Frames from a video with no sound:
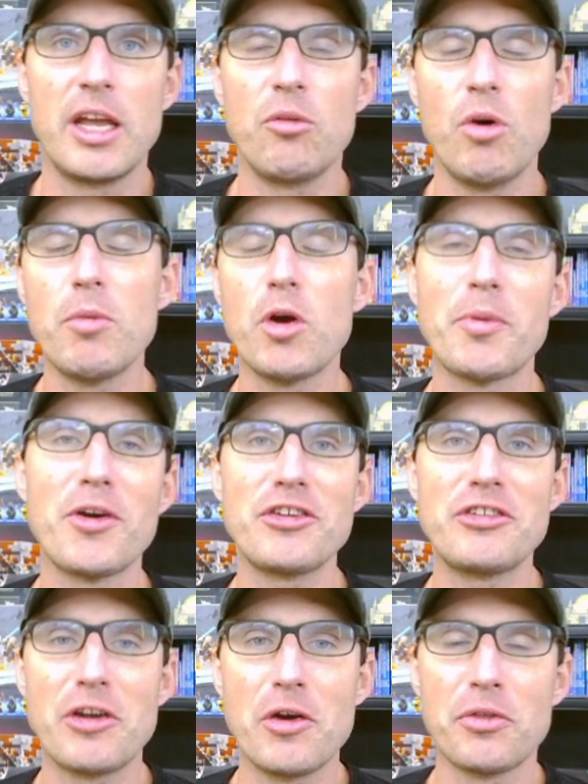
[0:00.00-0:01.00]
And one more
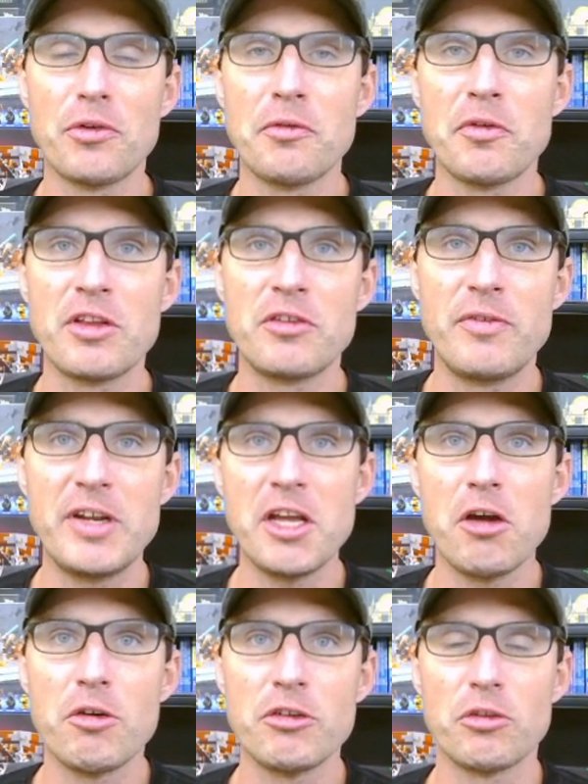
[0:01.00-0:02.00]
purchase to go through for this
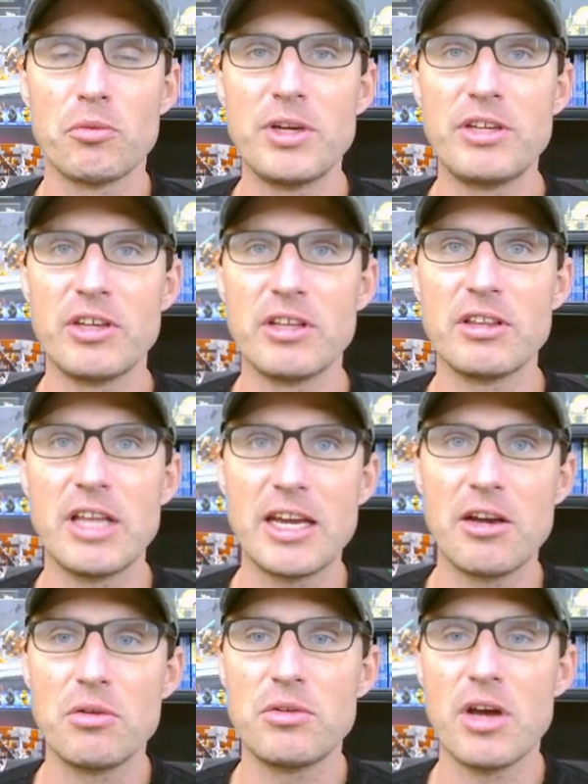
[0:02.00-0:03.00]
video is a recent
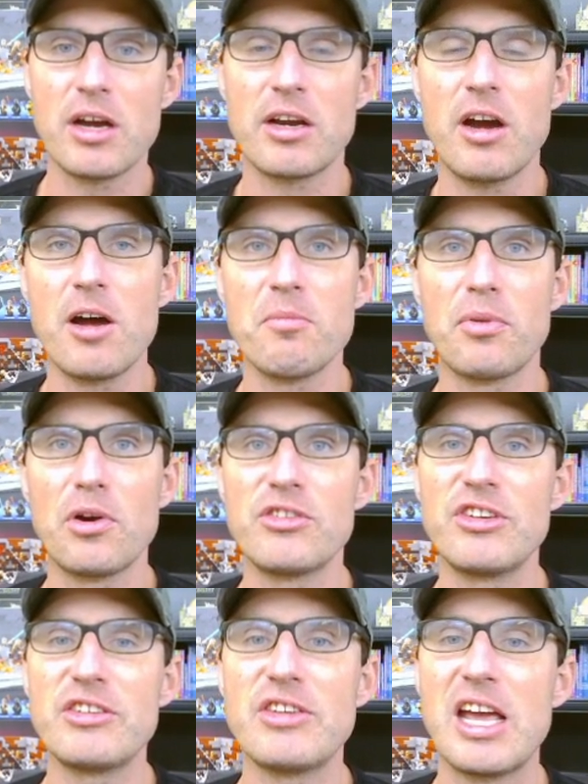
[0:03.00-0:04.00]
Lego.com purchase,